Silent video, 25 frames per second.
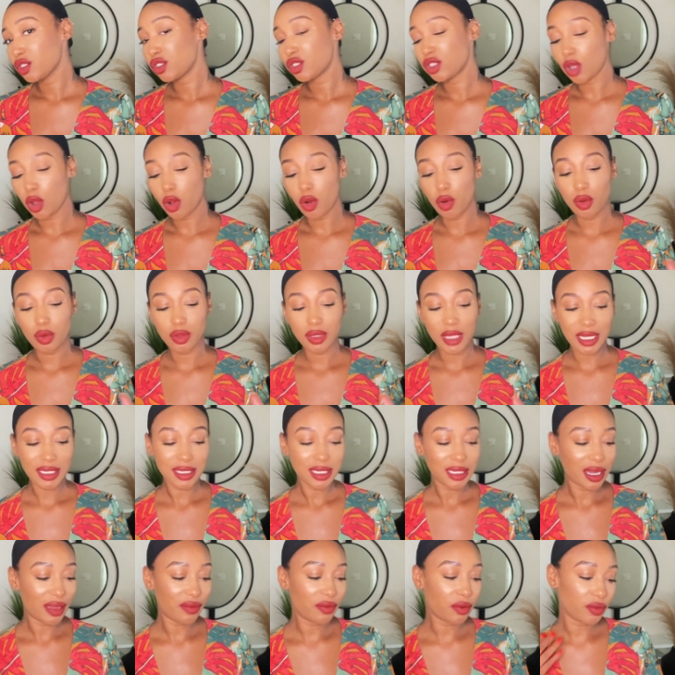So
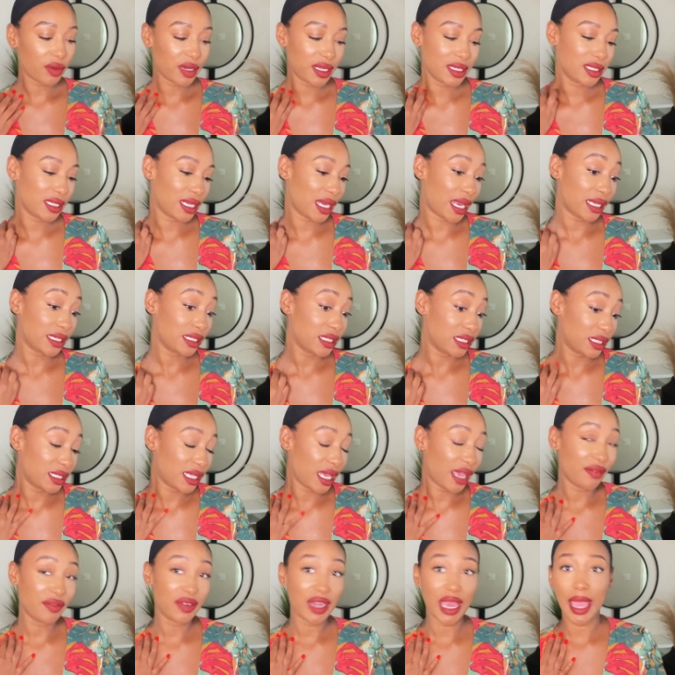that's another reason I just
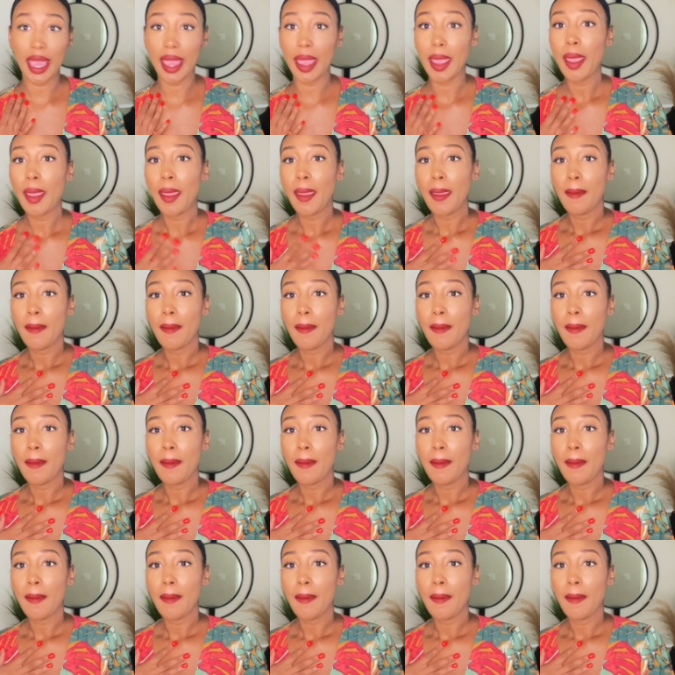have not